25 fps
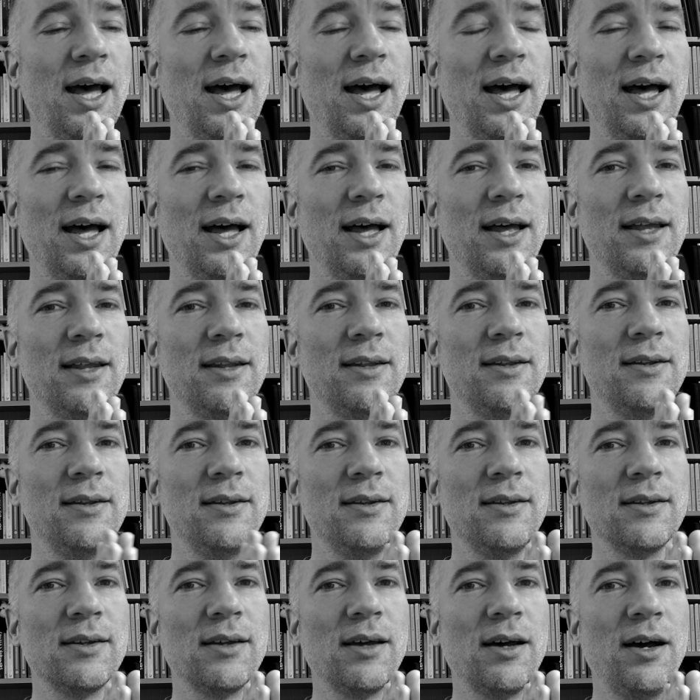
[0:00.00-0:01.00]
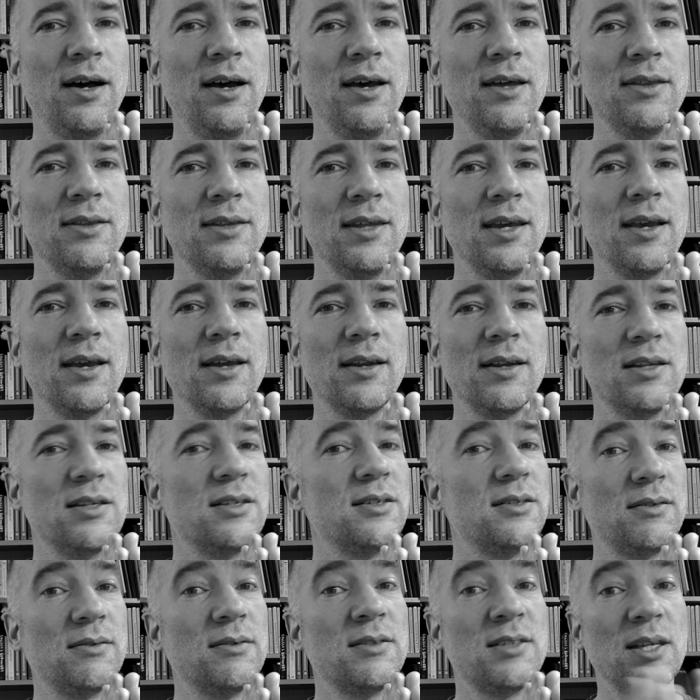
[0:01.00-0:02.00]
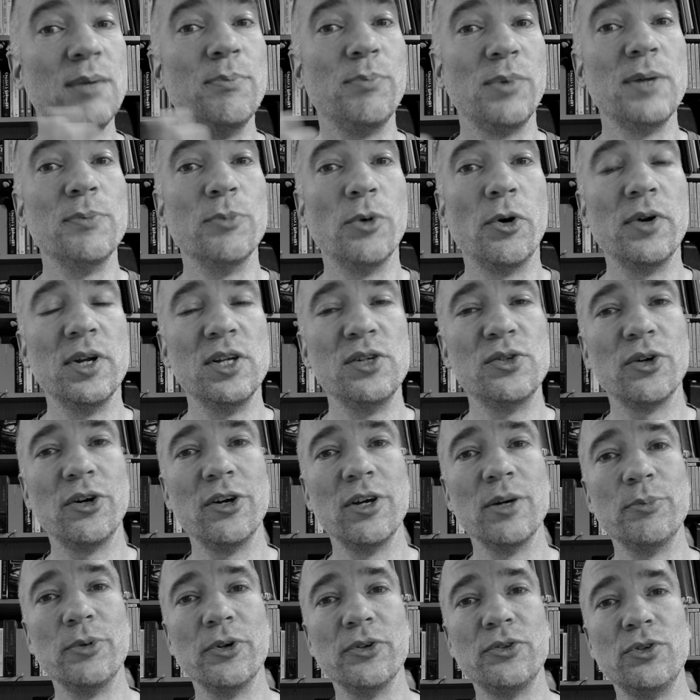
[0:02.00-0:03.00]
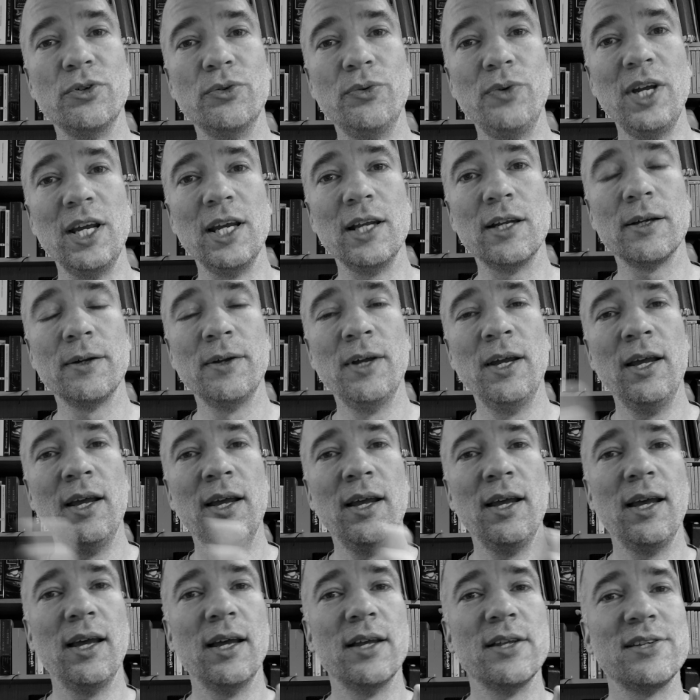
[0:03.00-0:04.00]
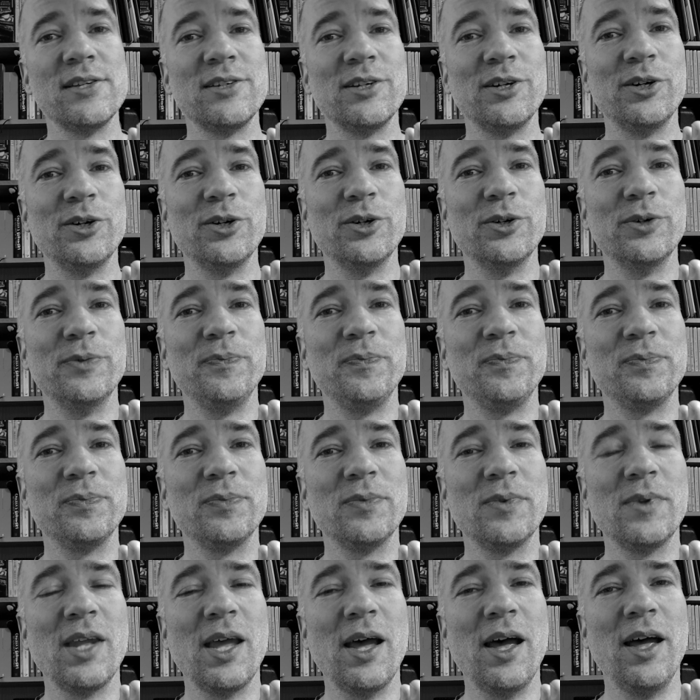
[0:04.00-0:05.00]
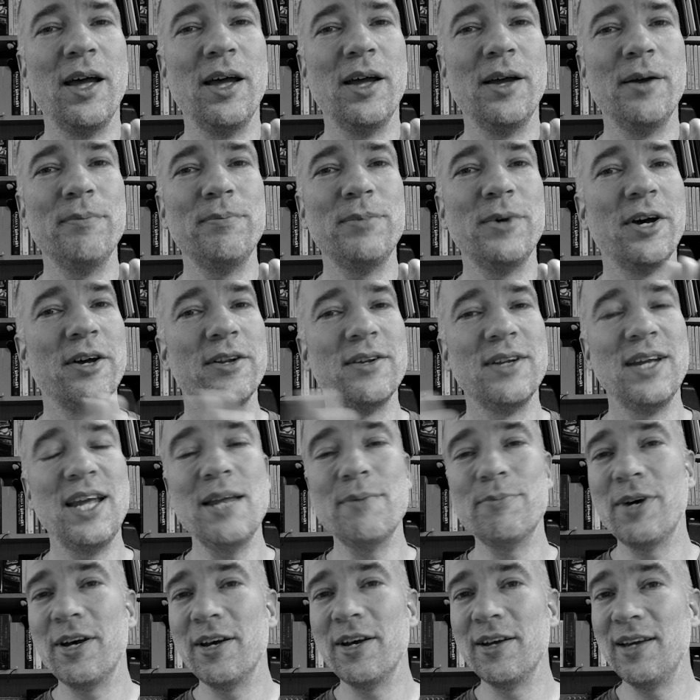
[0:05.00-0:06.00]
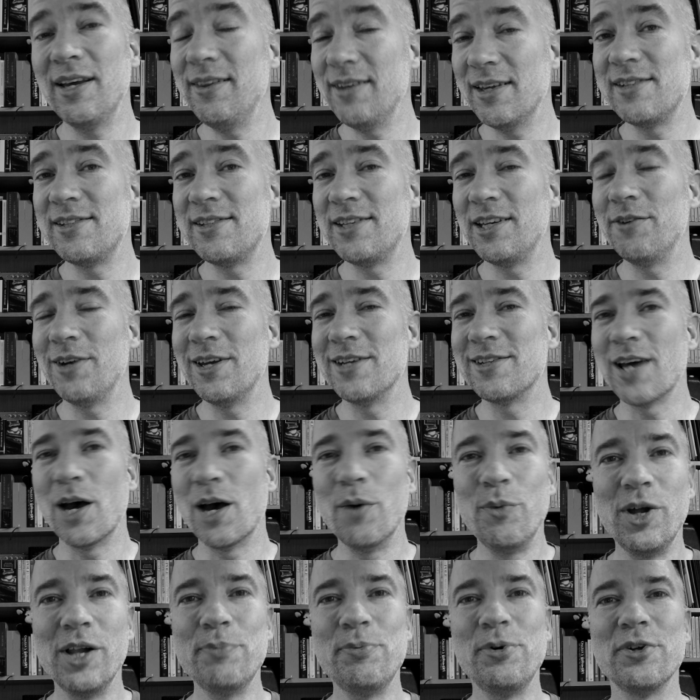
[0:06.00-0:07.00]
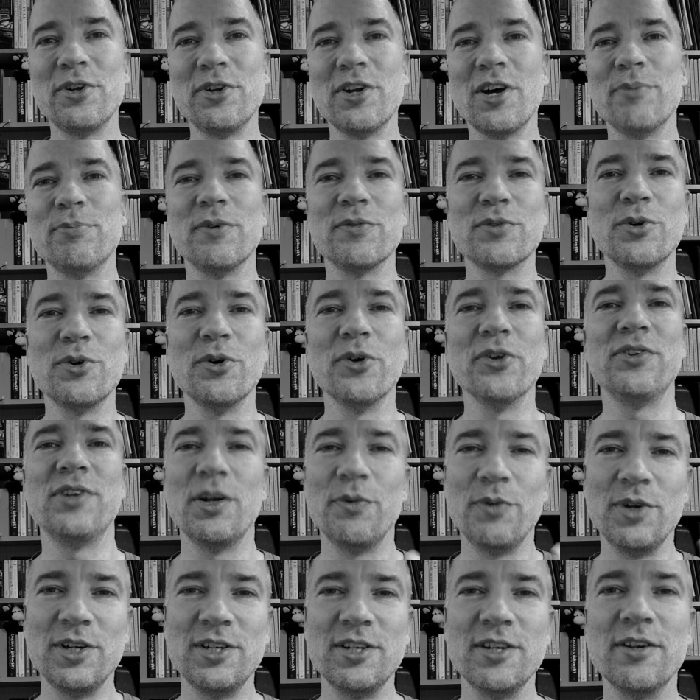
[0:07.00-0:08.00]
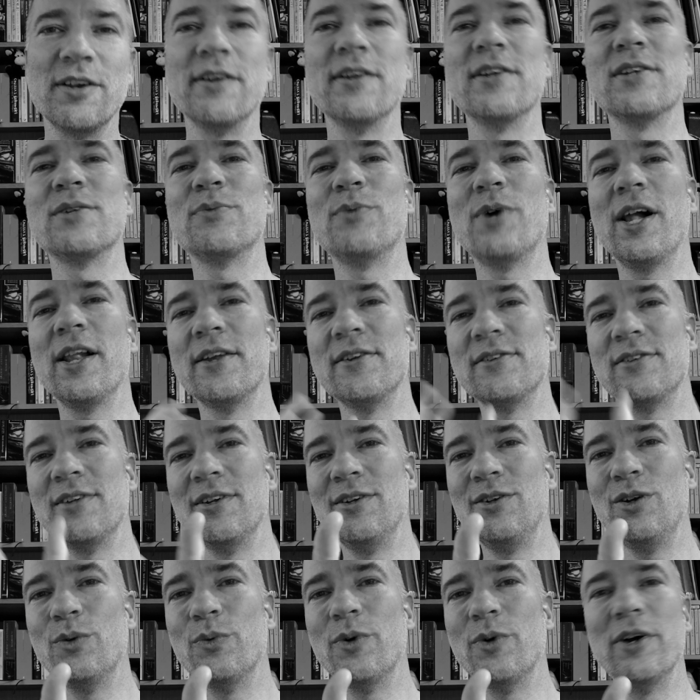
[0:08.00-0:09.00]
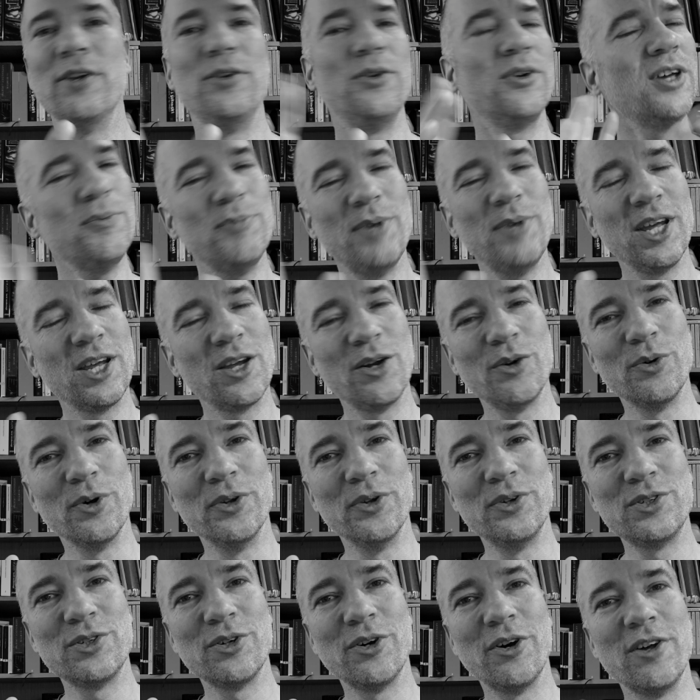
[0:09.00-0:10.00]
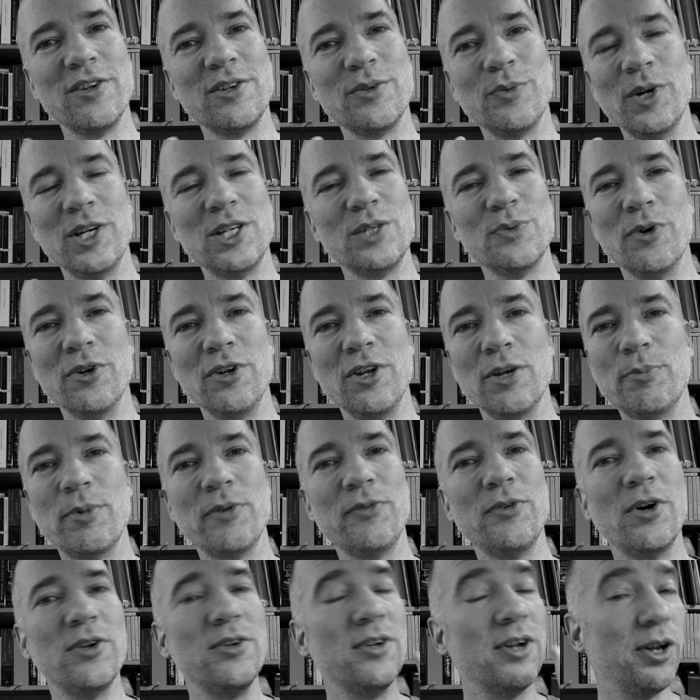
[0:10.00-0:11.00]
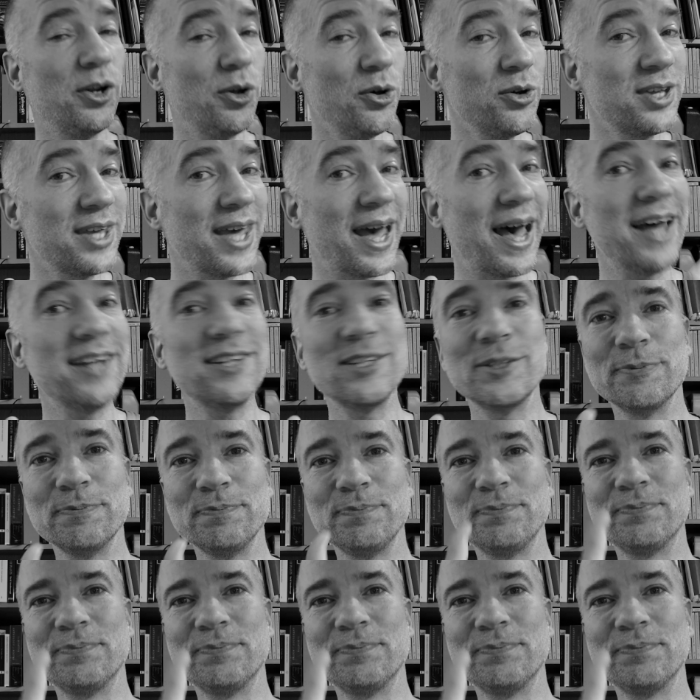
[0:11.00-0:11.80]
And I think it is simply more enjoyable to read. So, but in this series, I will put up, of course, the original as well as the new one. You can make your own choice which one you prefer to look at.